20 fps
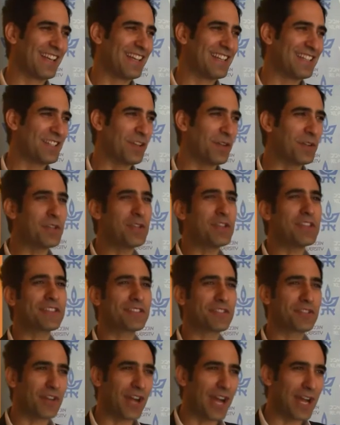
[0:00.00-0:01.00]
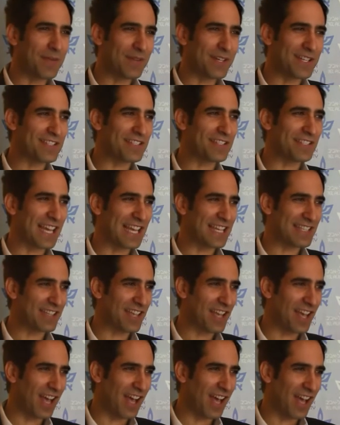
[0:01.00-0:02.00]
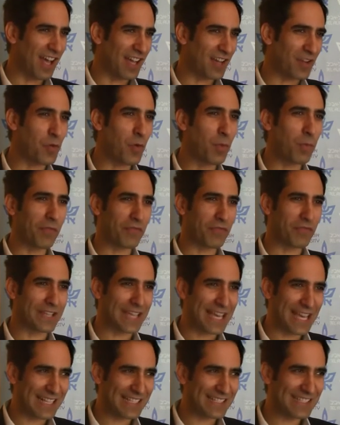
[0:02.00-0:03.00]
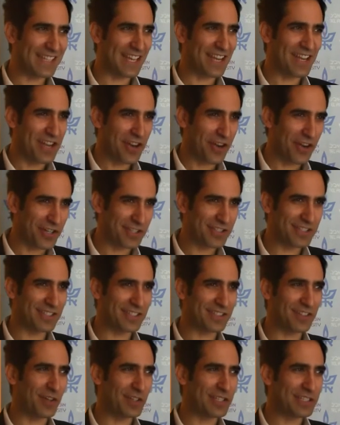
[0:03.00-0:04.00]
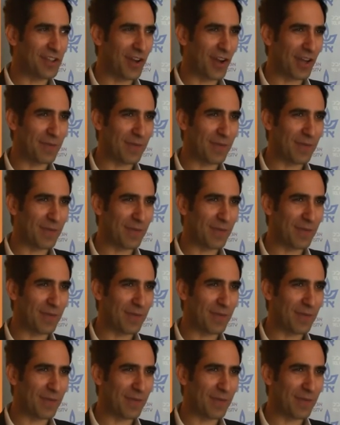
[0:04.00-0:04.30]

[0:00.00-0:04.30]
So you describe us as a group of geeks and nerds that only talk